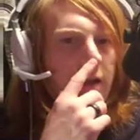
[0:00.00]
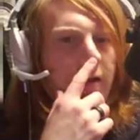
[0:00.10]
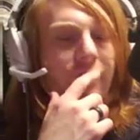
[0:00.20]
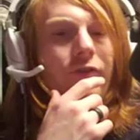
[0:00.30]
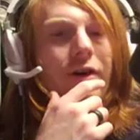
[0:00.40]

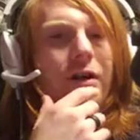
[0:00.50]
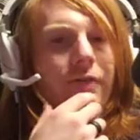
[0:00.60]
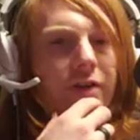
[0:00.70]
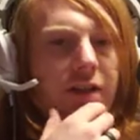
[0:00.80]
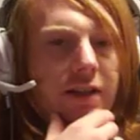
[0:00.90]
if our
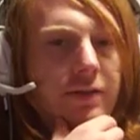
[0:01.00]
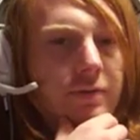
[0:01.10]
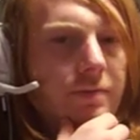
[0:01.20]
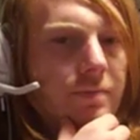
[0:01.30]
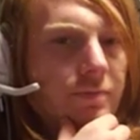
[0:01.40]

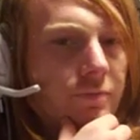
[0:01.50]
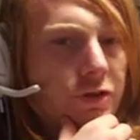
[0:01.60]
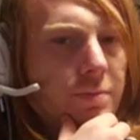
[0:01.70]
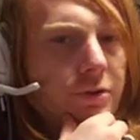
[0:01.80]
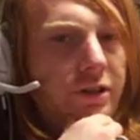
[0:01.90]
fucking
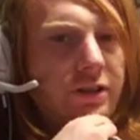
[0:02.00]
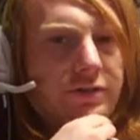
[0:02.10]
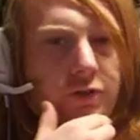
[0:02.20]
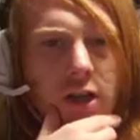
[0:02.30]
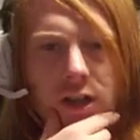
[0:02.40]
viewpoint
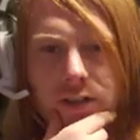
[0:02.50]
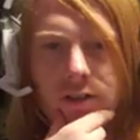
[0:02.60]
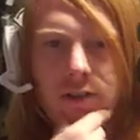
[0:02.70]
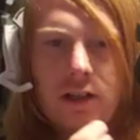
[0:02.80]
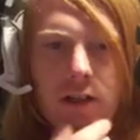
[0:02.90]
is flawed,